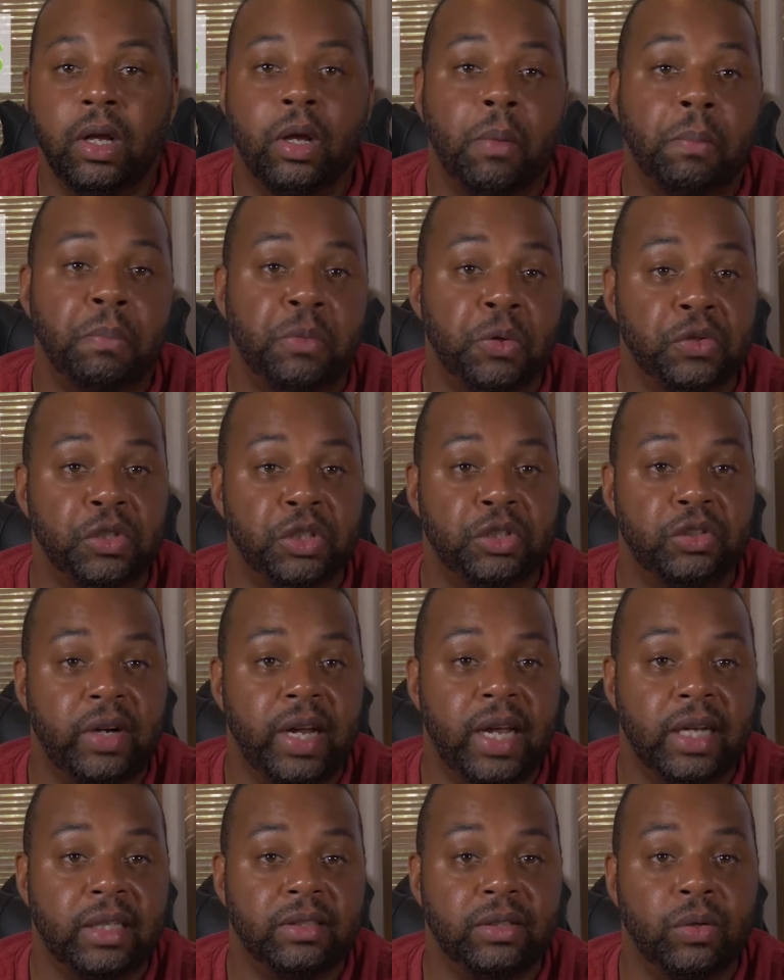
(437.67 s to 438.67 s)
music
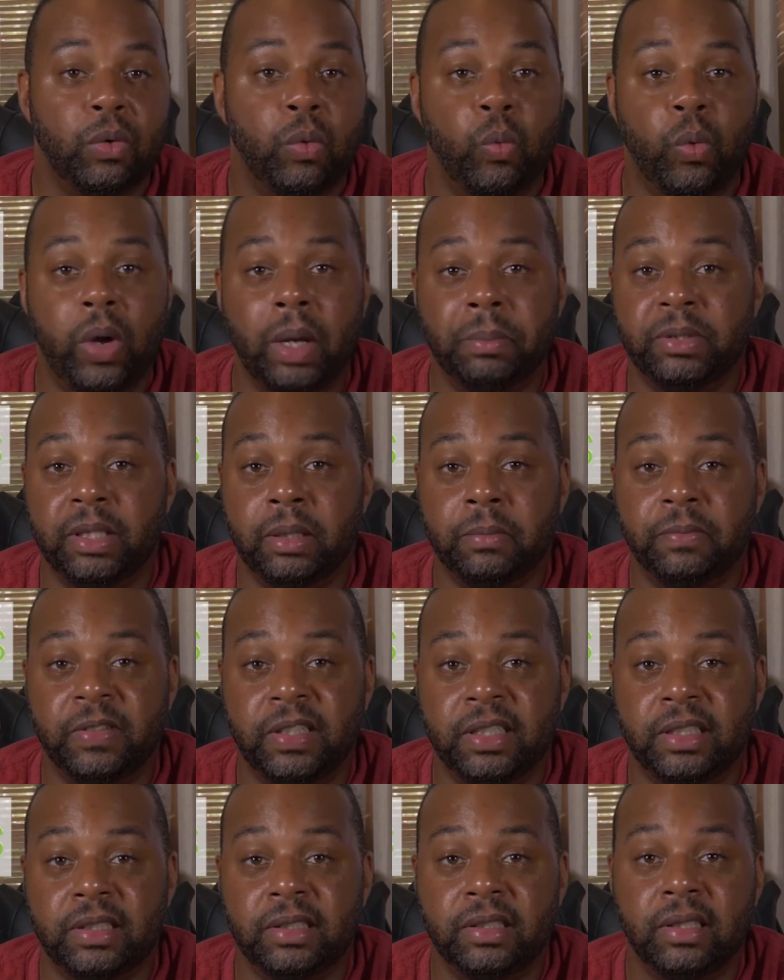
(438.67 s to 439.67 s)
tracks, web
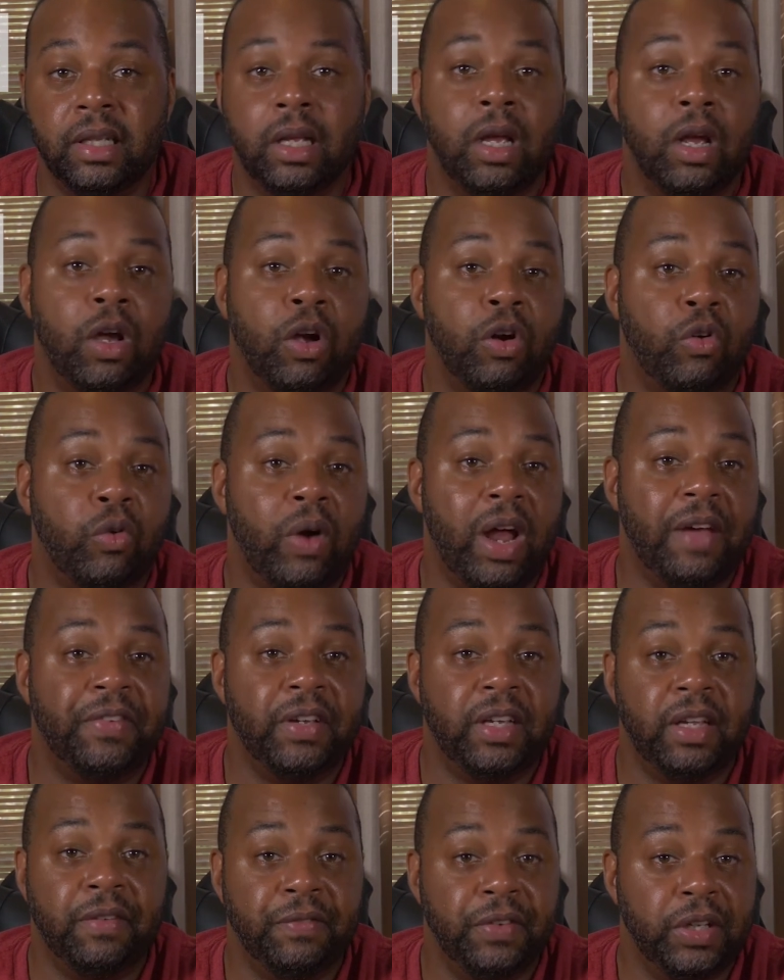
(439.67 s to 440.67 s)
templates,
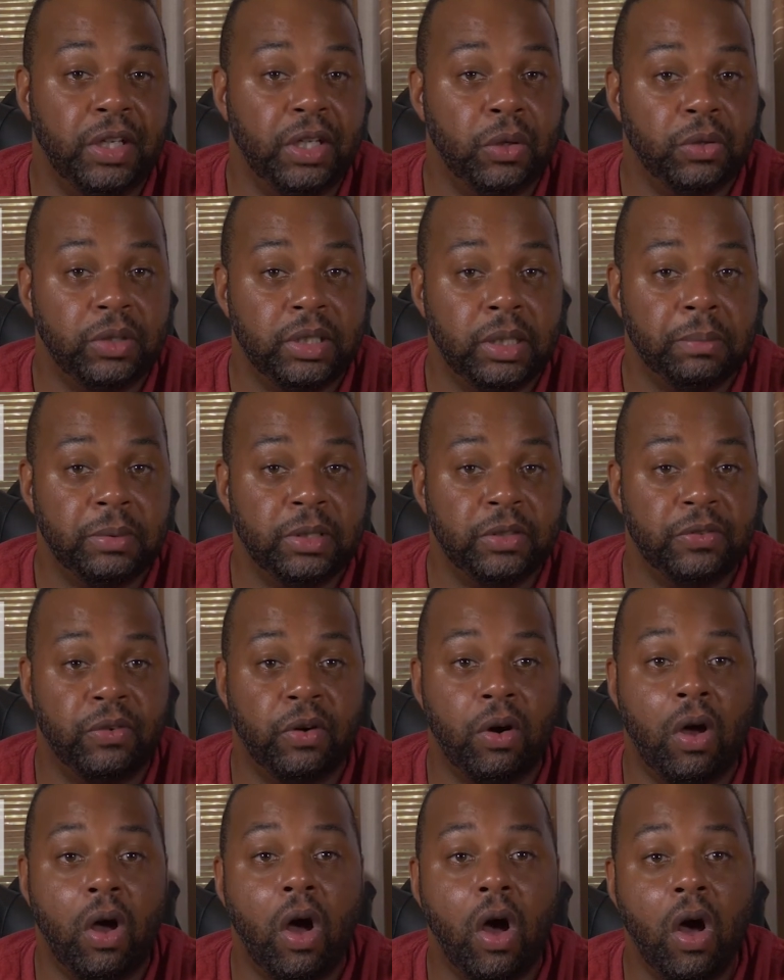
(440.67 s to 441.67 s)
graphic and video templates
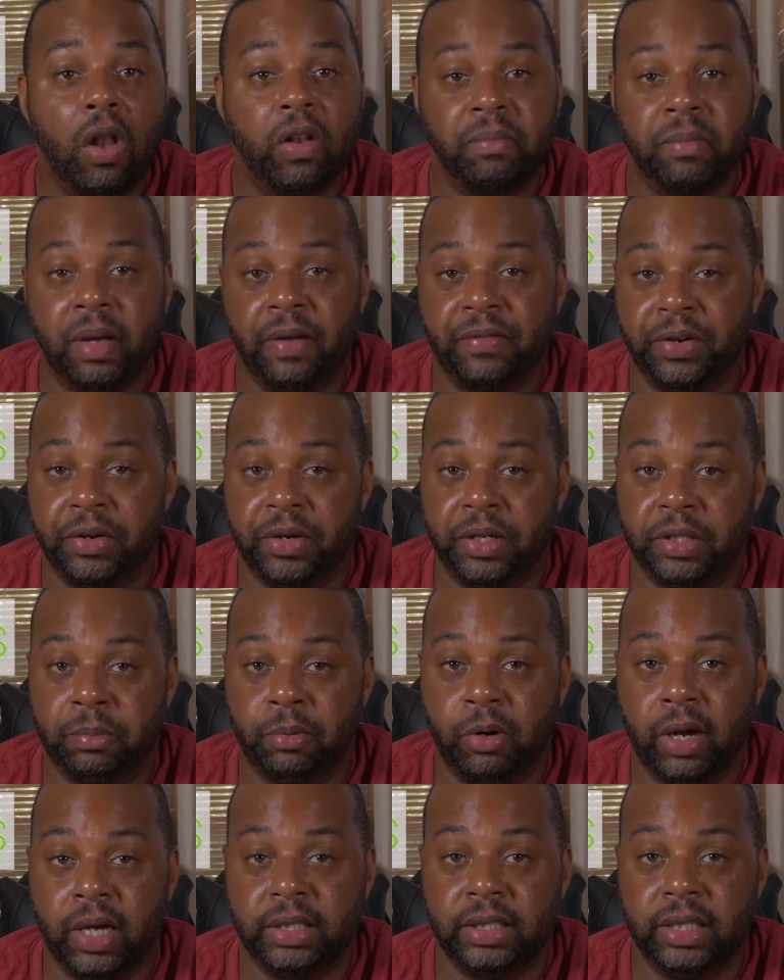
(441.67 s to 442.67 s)
for all of my various
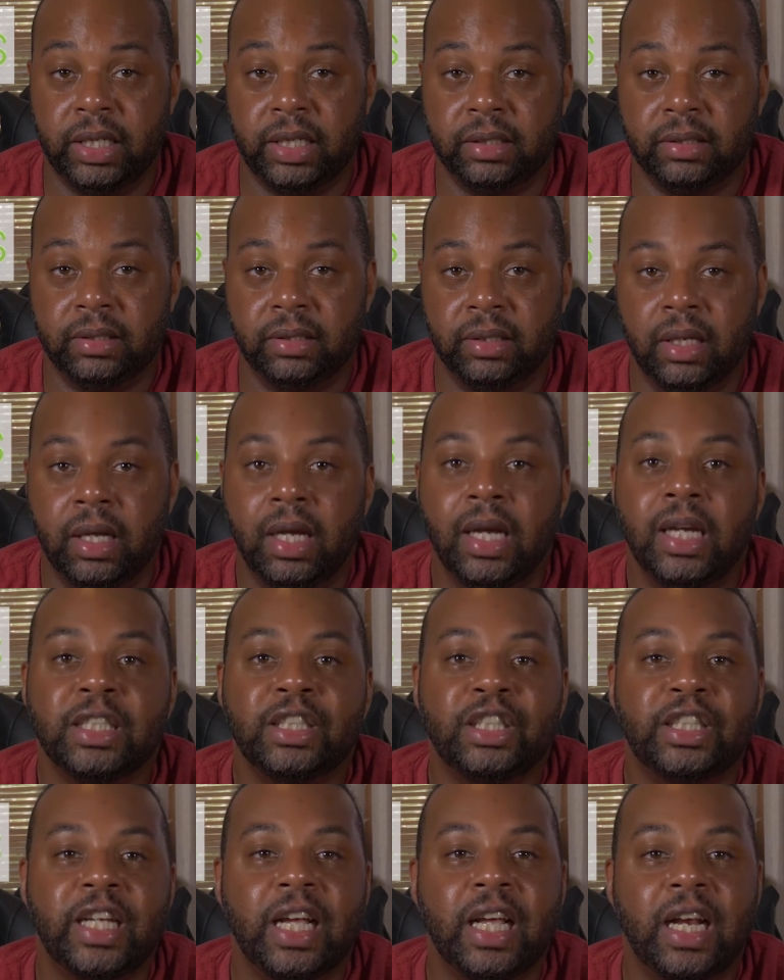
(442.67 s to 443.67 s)
projects.
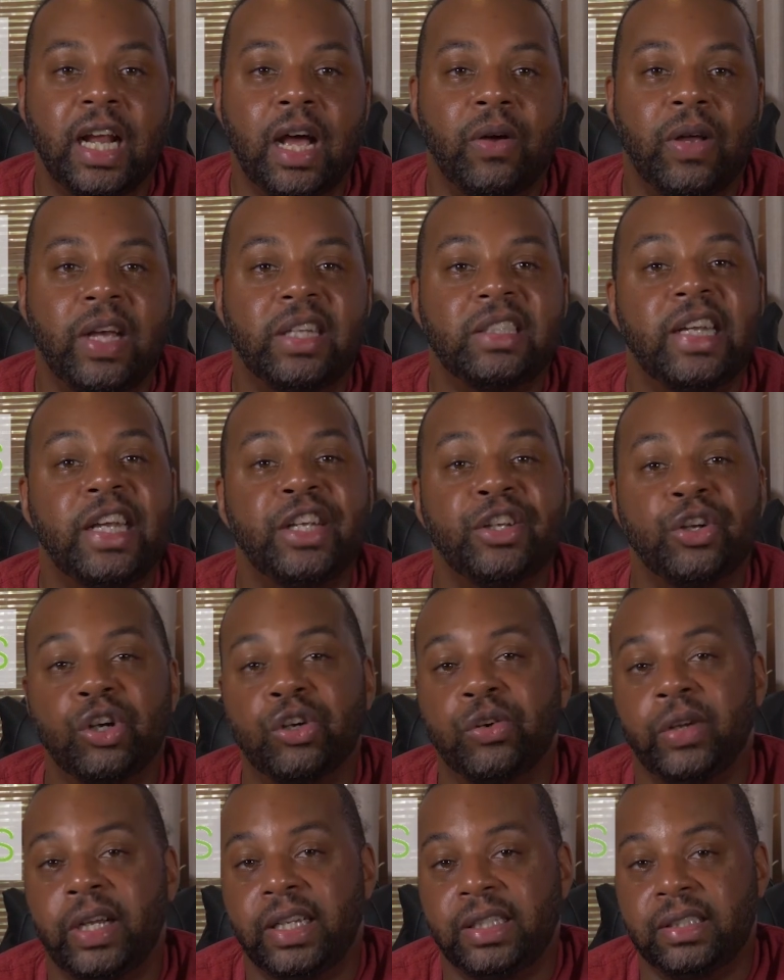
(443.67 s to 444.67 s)
Check it out and take your
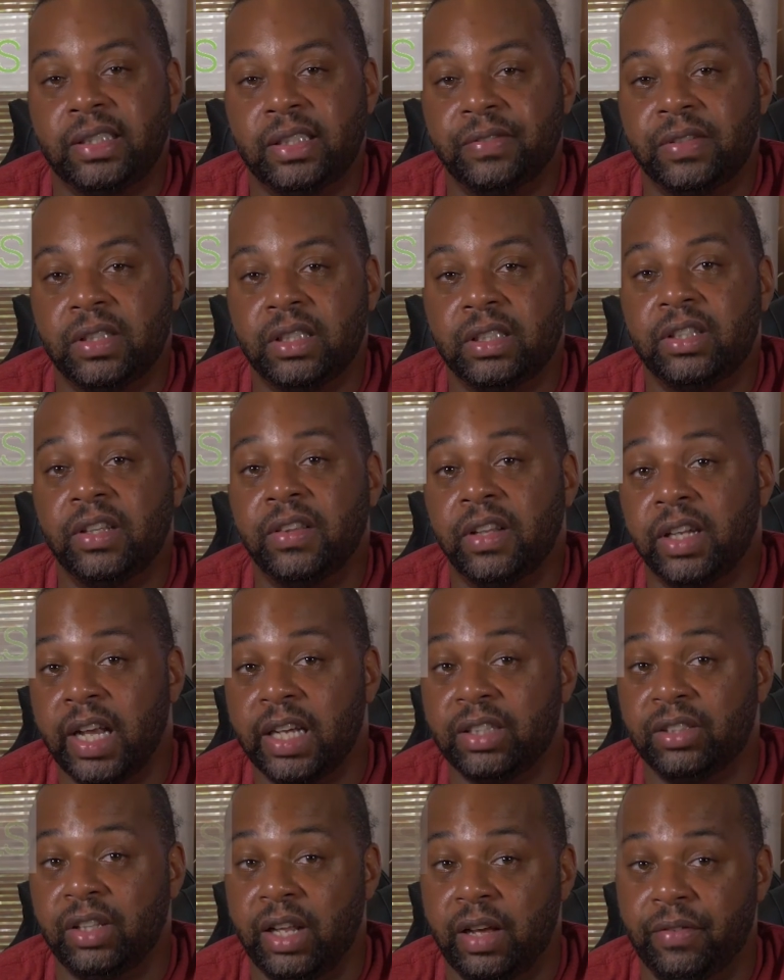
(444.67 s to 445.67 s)
creativity to the
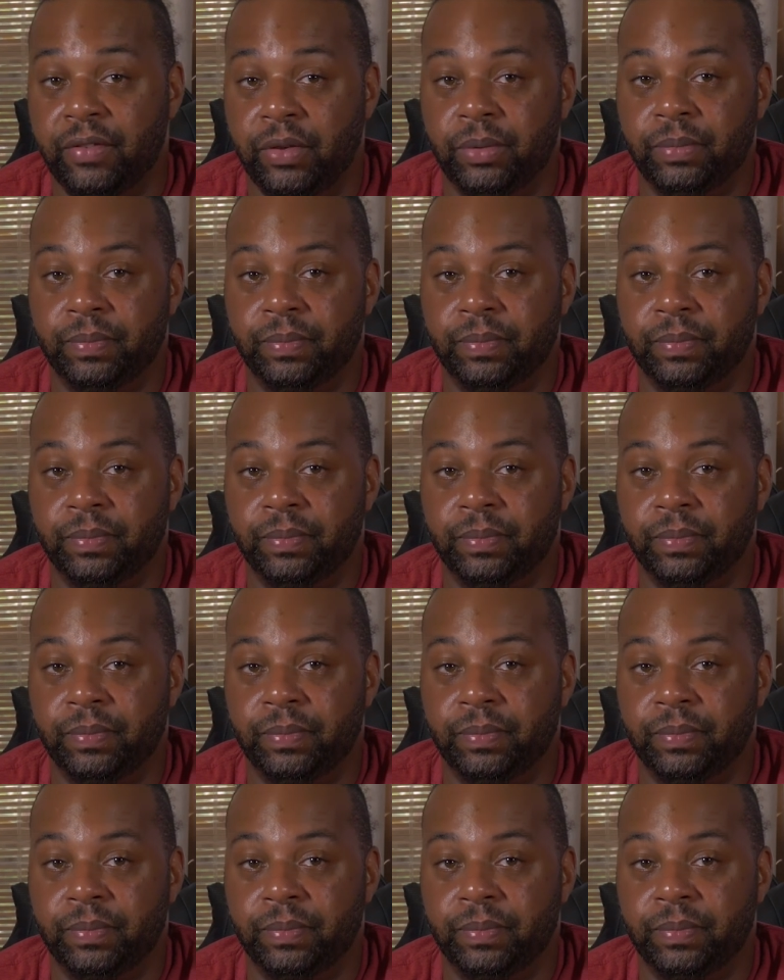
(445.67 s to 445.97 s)
next level.